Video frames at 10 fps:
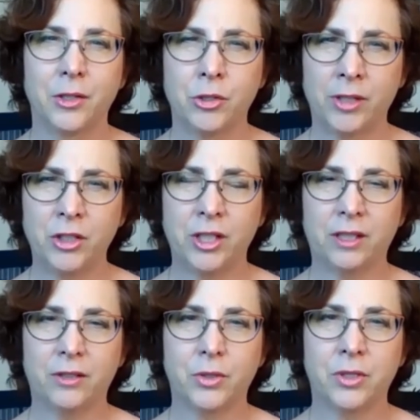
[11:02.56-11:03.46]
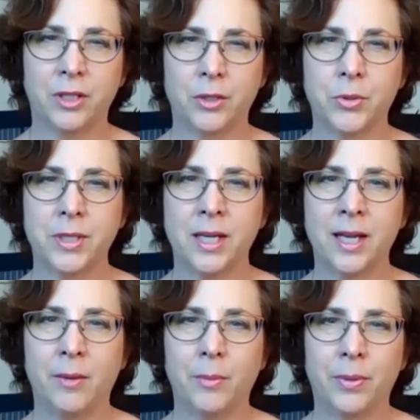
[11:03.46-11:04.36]
stretching those toes
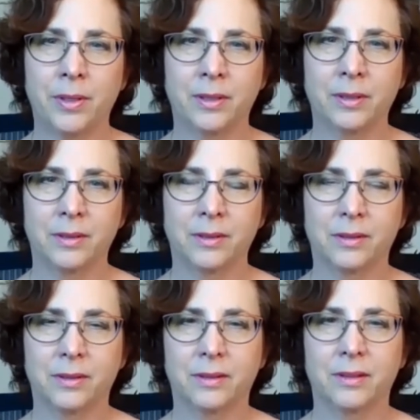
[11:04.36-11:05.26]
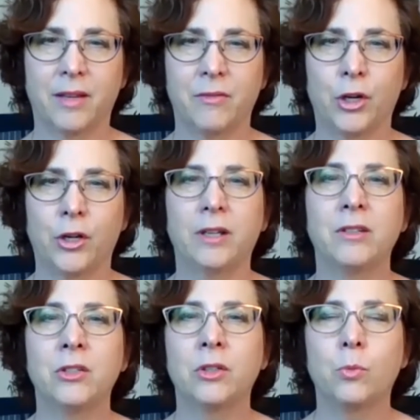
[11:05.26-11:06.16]
up. Okay, very good.
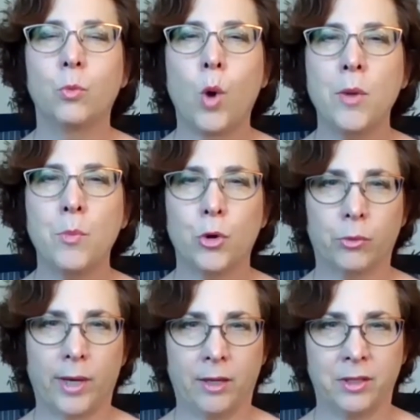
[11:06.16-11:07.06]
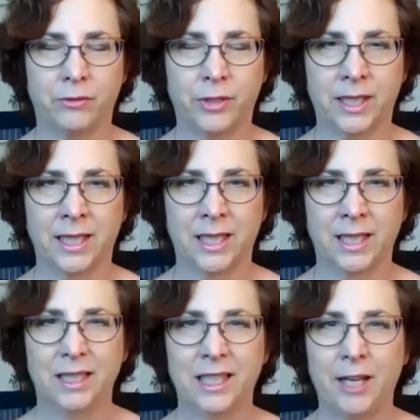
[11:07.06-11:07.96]
Do it one more round of it.
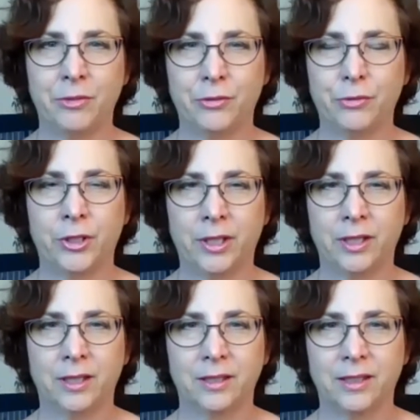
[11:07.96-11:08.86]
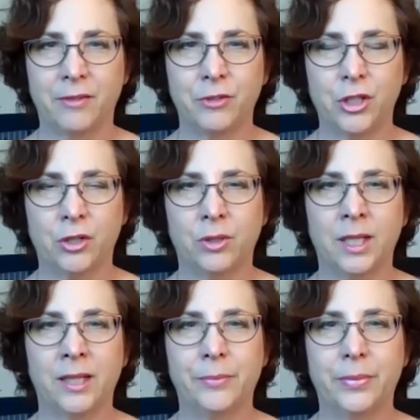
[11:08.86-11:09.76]
Left foot, left toe
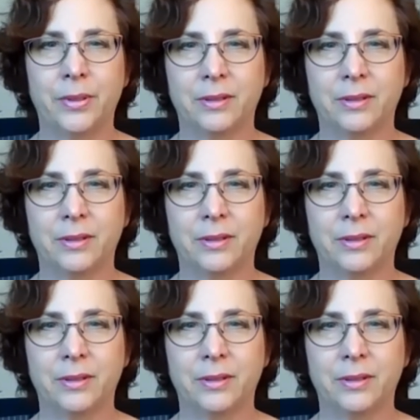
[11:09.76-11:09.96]
up.